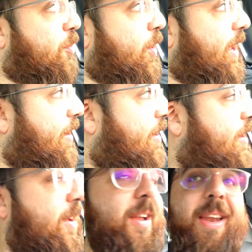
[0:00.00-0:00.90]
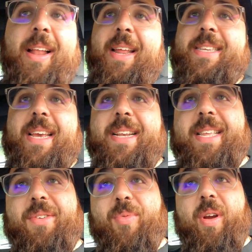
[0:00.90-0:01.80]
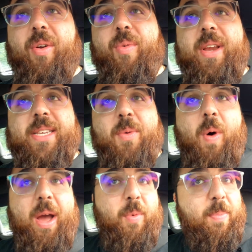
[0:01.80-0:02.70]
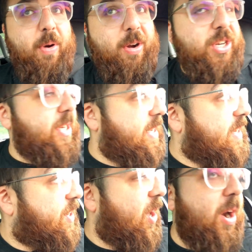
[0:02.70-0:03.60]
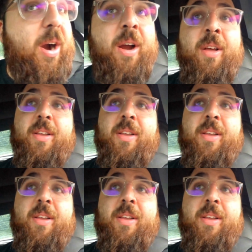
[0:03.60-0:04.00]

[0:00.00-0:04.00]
wheel. Now let's get to the real reason why we purchased this car.